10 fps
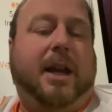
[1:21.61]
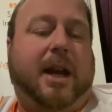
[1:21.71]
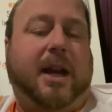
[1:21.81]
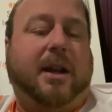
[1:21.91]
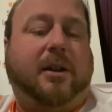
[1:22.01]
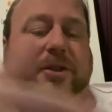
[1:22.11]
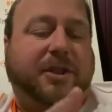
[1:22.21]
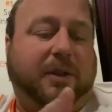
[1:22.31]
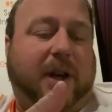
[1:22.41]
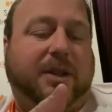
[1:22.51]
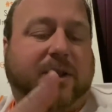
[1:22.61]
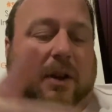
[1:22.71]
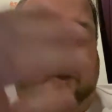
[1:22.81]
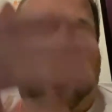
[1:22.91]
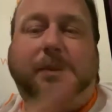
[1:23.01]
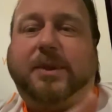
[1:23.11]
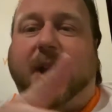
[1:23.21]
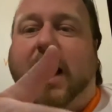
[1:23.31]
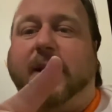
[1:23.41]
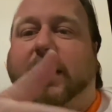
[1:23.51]
And also, I saw a
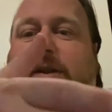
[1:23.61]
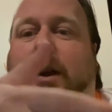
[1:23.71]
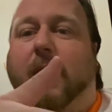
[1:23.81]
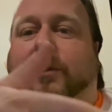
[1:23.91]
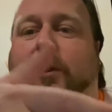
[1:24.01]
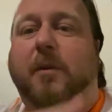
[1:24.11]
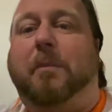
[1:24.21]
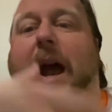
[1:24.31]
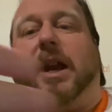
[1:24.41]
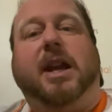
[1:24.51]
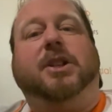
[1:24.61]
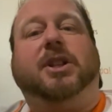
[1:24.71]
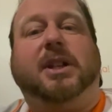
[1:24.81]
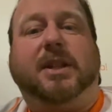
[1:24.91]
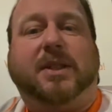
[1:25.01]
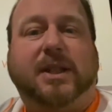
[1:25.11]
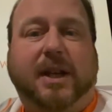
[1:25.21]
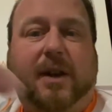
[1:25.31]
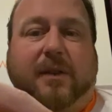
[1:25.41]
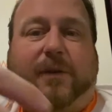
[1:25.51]
website that offer packages
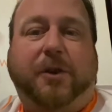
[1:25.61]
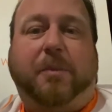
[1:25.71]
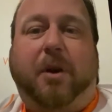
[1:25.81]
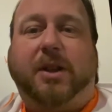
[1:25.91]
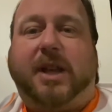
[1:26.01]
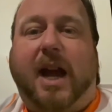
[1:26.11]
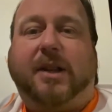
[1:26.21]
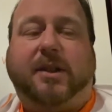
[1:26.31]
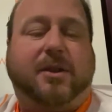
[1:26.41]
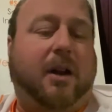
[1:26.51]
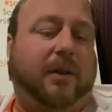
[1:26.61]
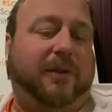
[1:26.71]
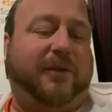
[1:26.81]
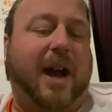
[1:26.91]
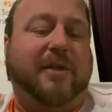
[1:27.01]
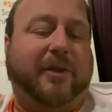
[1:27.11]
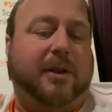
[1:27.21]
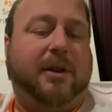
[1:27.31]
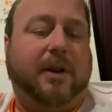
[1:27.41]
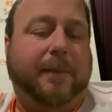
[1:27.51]
for the podcast. It's called
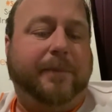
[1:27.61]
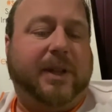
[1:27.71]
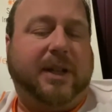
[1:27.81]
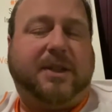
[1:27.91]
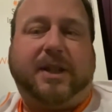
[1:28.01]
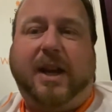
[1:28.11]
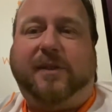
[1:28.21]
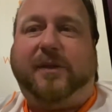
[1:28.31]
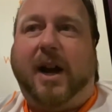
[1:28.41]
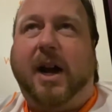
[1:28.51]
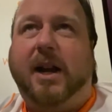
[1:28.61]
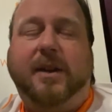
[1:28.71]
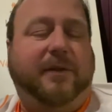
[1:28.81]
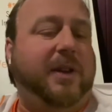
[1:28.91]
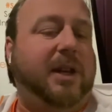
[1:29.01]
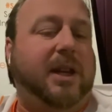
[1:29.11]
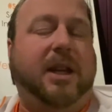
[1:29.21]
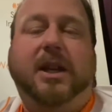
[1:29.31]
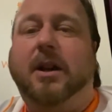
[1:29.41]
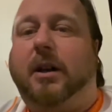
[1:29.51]
Fiverr. It's F I V
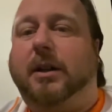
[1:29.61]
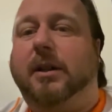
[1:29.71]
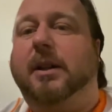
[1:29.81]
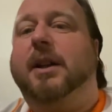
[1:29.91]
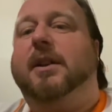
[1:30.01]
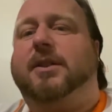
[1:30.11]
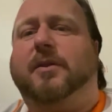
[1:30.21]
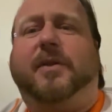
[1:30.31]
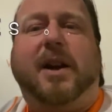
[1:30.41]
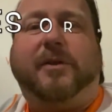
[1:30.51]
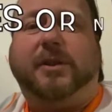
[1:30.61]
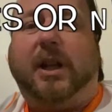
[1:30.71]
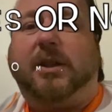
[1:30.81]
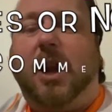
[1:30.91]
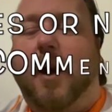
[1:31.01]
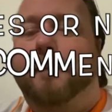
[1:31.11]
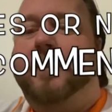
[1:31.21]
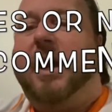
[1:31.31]
E E R, so fiverr.com.